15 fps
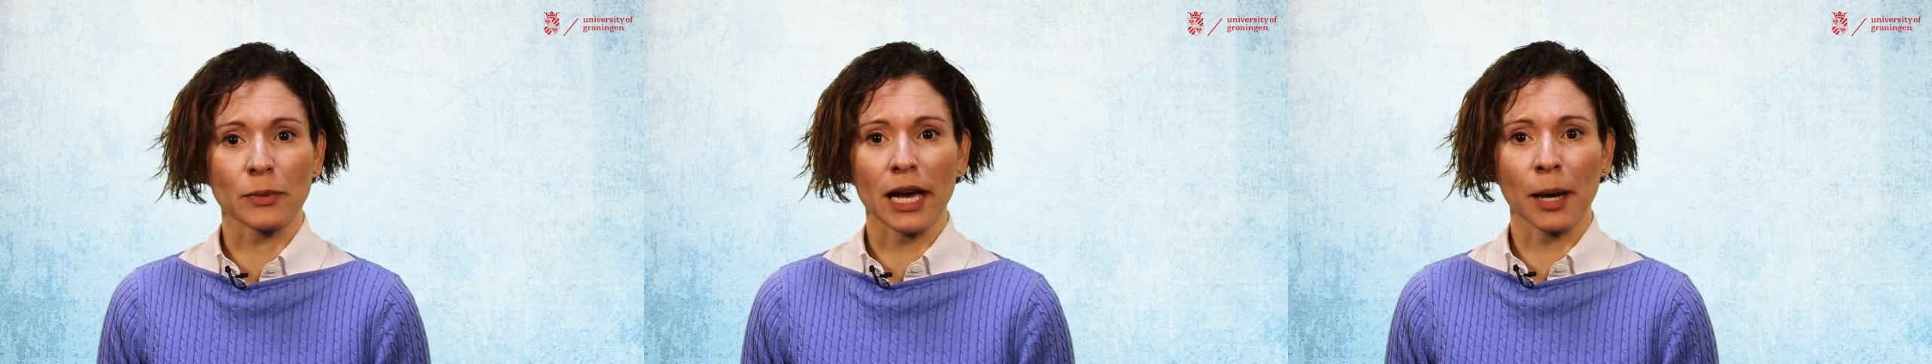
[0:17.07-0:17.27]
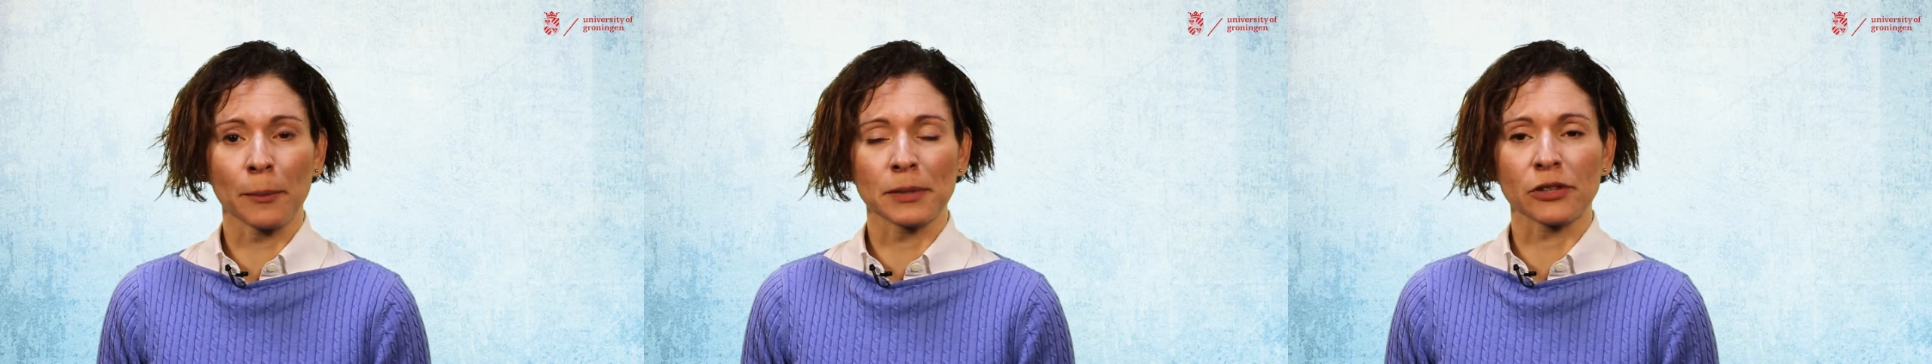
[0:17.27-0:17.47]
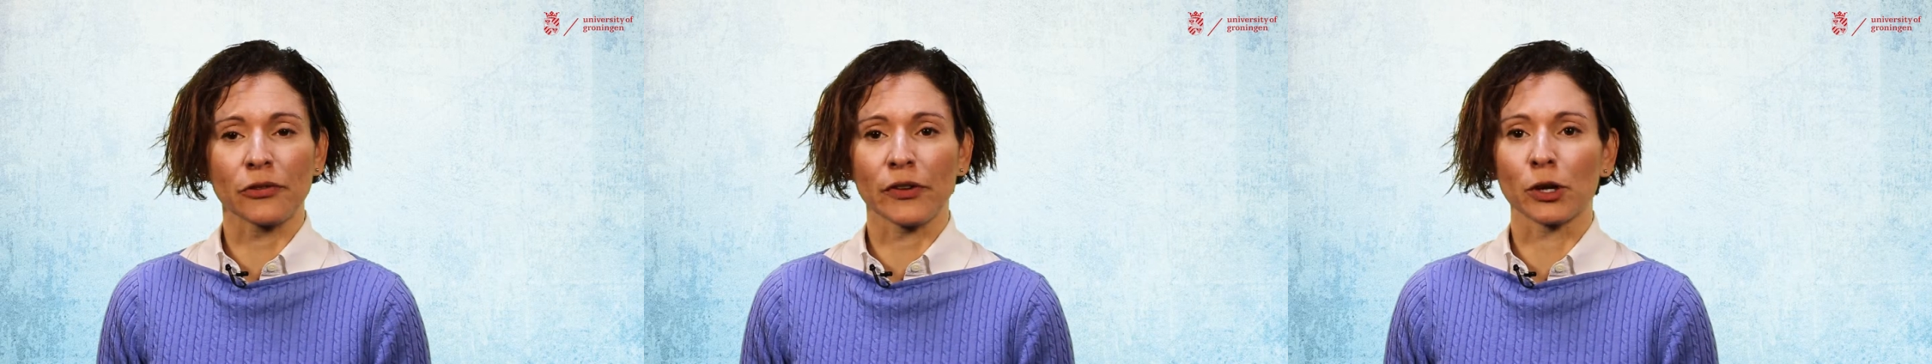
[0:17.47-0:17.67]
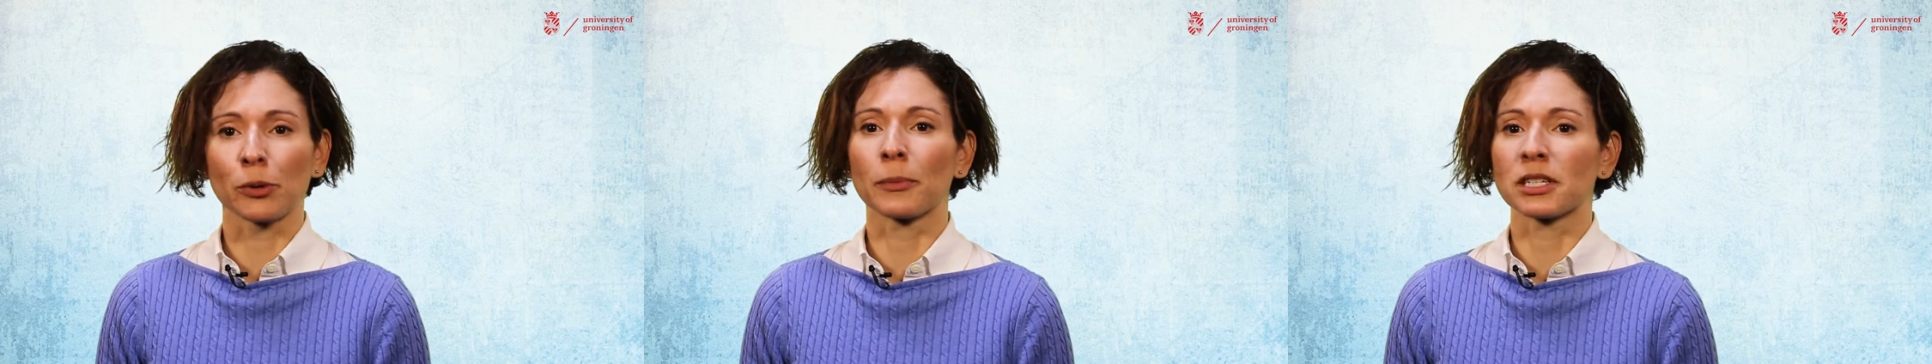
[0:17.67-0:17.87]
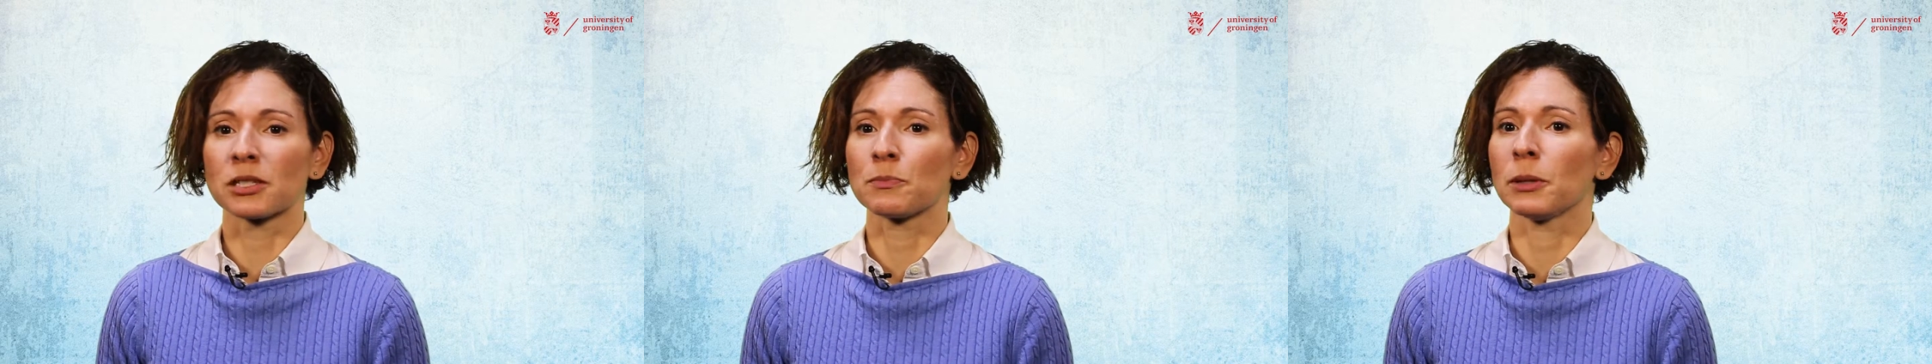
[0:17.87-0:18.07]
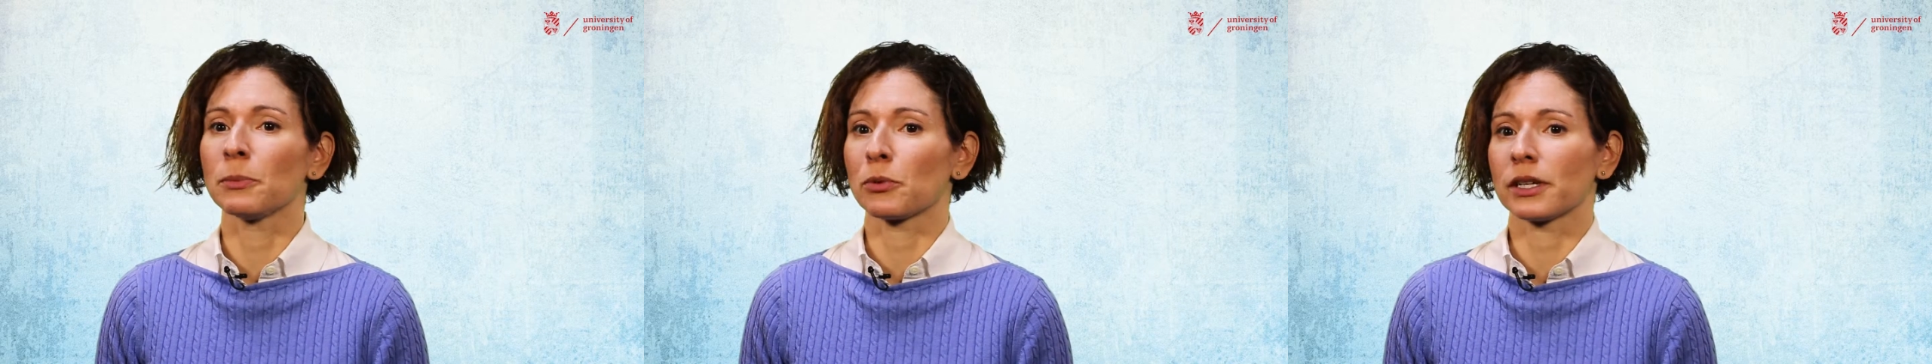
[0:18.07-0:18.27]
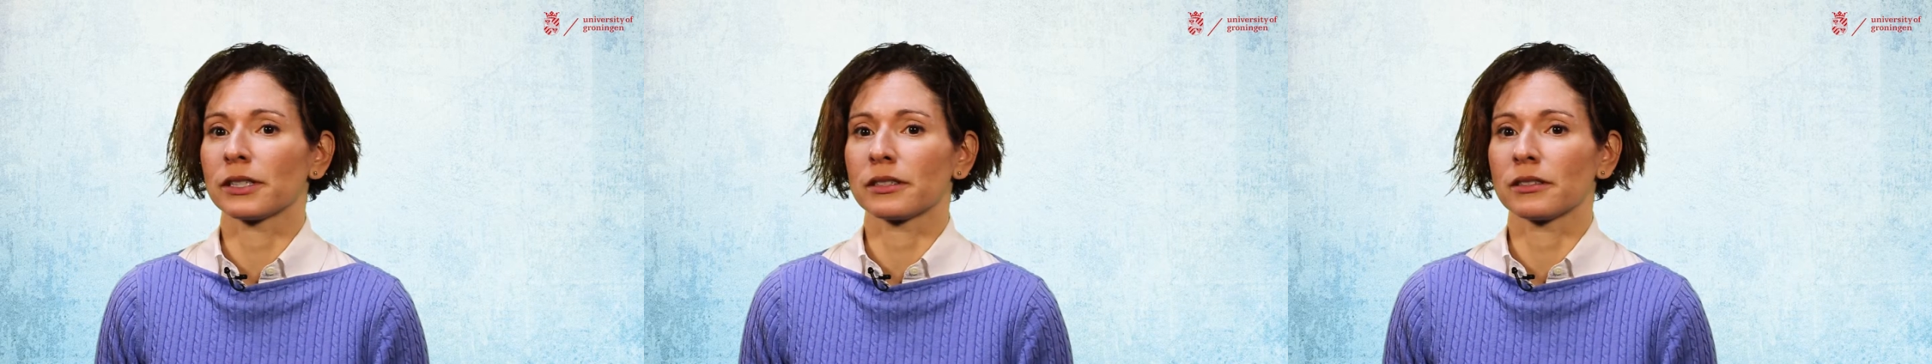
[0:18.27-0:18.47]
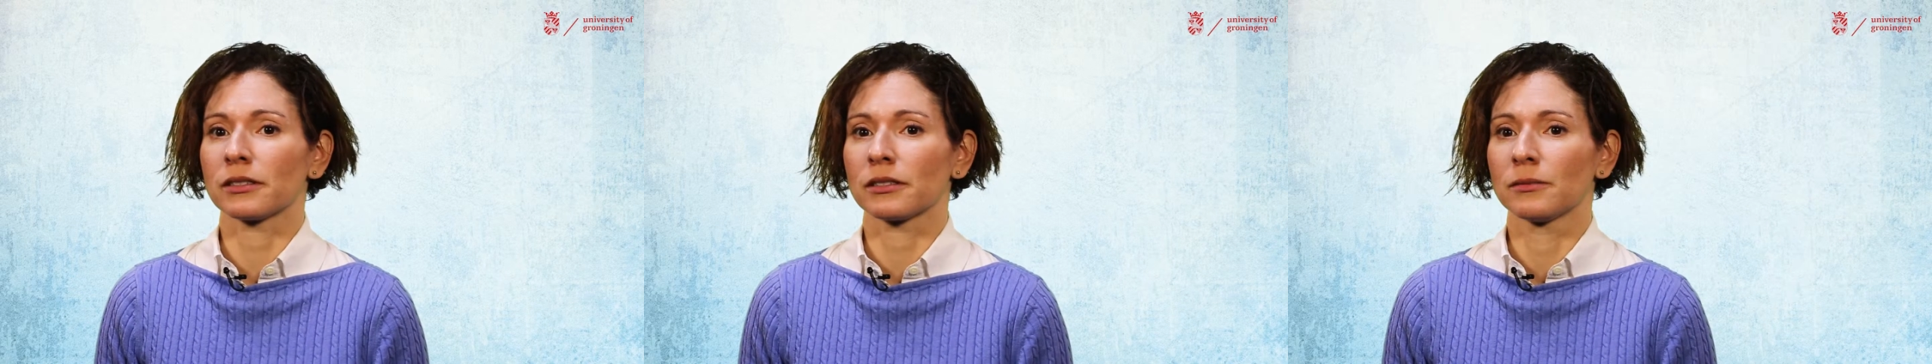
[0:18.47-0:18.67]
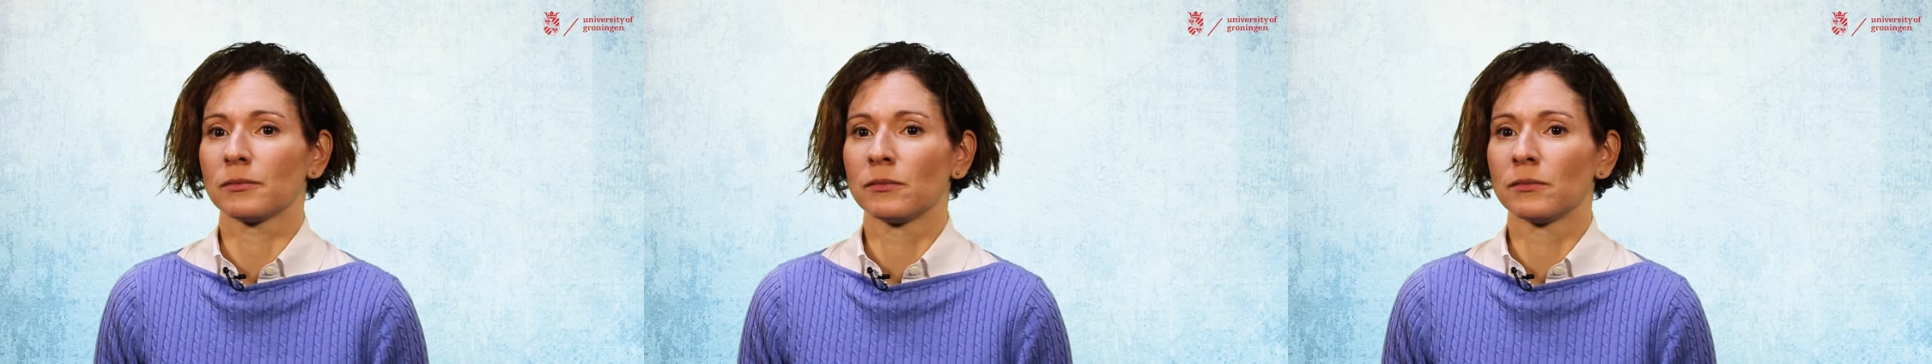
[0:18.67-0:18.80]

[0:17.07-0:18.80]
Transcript: atmosphere must be present.